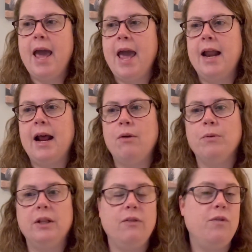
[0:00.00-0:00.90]
And I
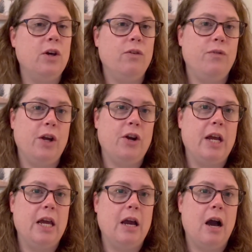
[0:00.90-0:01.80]
really feel
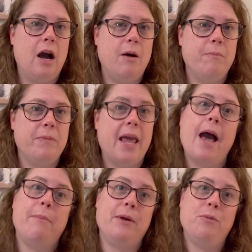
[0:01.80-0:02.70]
very
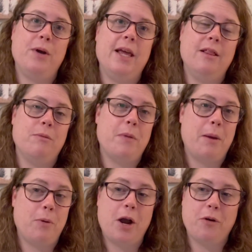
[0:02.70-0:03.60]
happy with
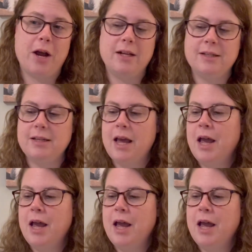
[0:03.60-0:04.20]
my progress.